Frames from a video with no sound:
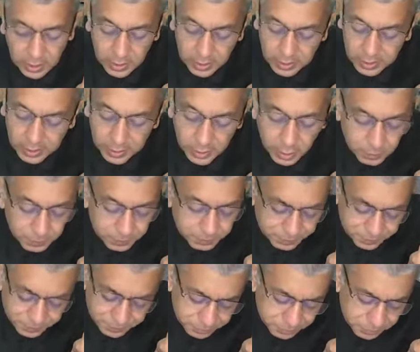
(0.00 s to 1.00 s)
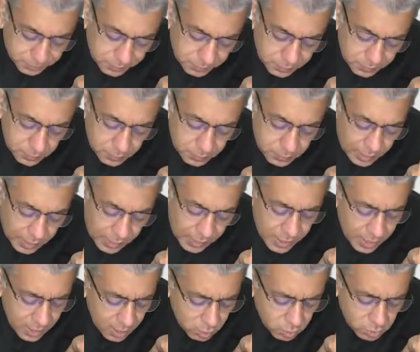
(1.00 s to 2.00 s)
Now,
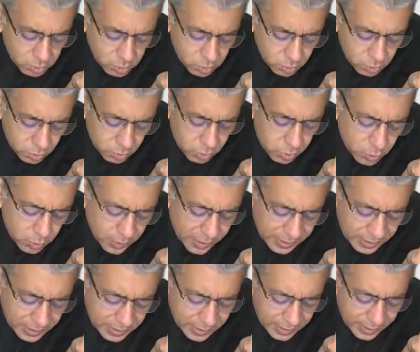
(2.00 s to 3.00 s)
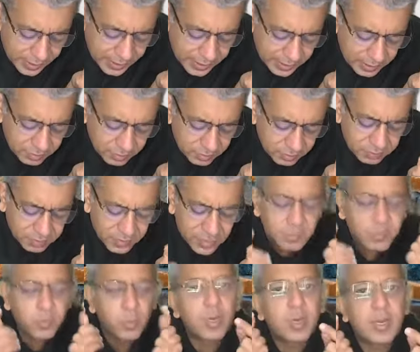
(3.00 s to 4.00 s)
here also no, you can try one
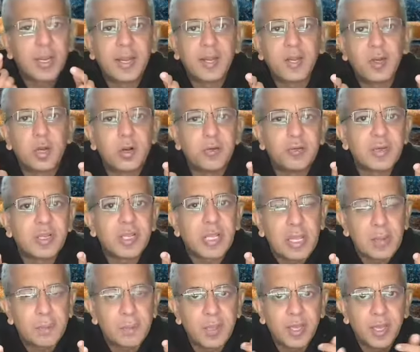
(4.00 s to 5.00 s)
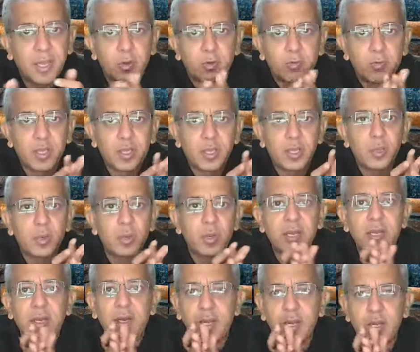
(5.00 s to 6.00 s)
more kind of a KPI over here. You
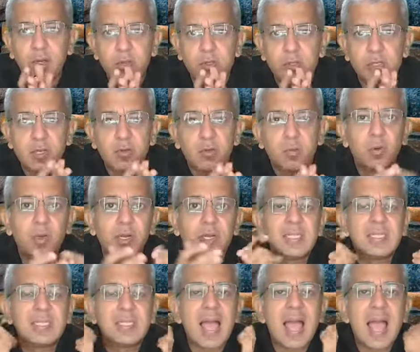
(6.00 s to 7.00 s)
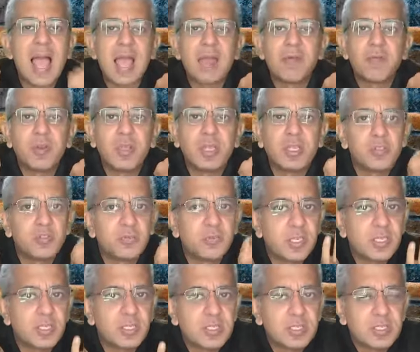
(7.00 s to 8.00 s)
can try to say what is the average
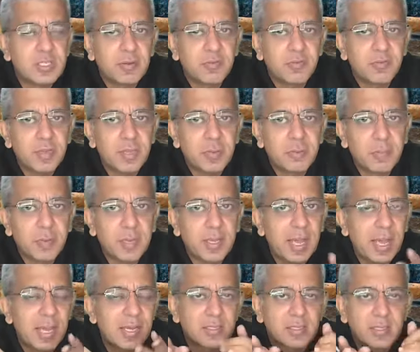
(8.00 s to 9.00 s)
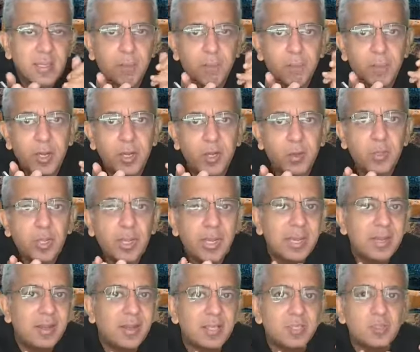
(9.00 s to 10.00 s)
wages that we pay as compared to the
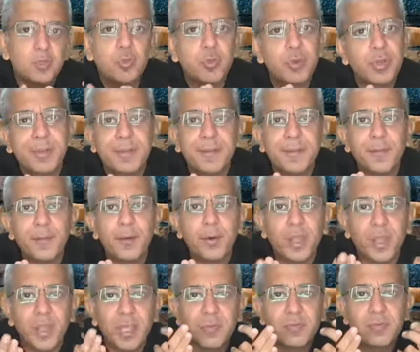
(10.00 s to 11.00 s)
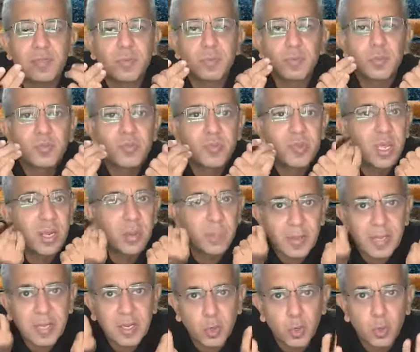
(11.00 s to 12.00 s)
industry. Okay. If suppose we are
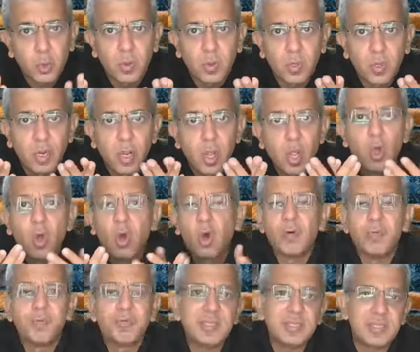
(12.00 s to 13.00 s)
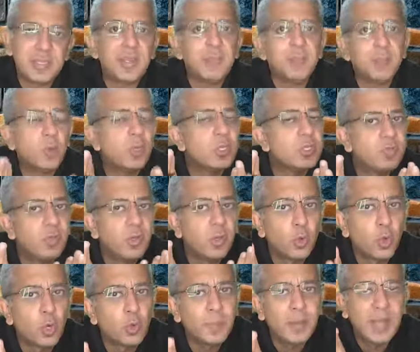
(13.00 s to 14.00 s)
paying lower, obviously employees will
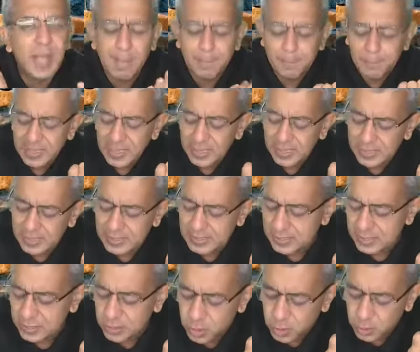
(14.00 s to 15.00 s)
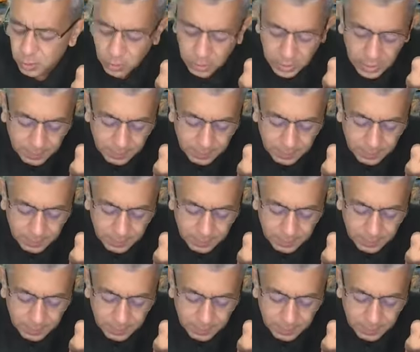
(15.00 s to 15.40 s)
not be happy as such. Okay.